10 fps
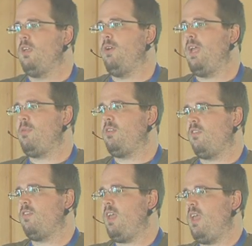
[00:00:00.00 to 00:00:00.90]
you're able to
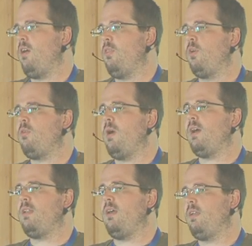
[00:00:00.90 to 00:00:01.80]
stay on the
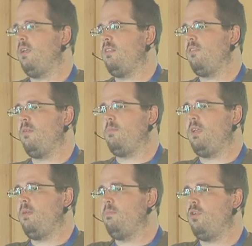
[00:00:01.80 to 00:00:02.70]
command line and
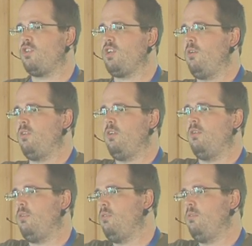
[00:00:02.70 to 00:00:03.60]
simply push out
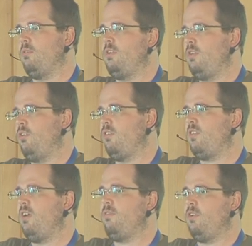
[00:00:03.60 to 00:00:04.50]
your, your
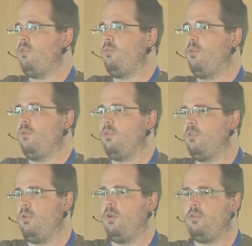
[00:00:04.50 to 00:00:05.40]
stuff onto,
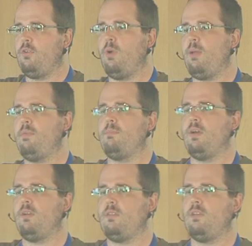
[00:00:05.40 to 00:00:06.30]
onto the web,
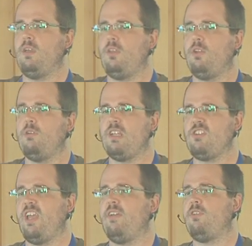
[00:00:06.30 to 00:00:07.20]
but uh, you don't
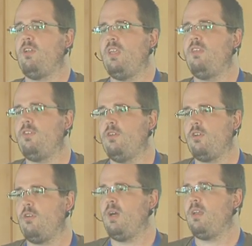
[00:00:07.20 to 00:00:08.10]
actually have to leave your
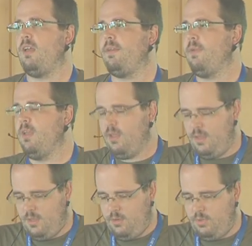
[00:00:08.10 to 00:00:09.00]
command line,
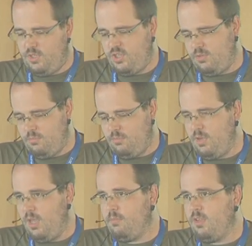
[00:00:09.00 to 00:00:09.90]
which,
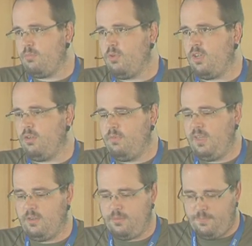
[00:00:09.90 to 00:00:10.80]
yeah, is pretty
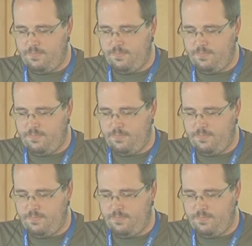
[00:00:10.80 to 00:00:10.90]
convenient.